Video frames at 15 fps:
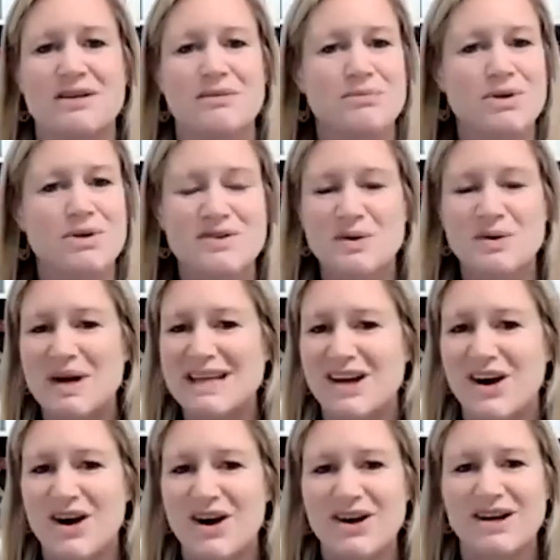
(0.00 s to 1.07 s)
move away the
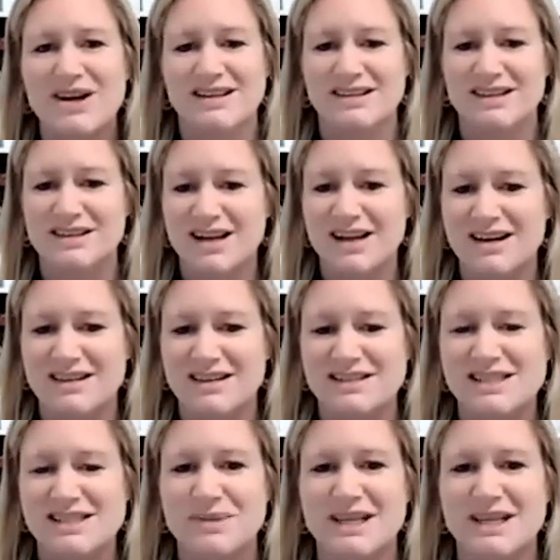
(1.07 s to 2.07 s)
heart and the lungs,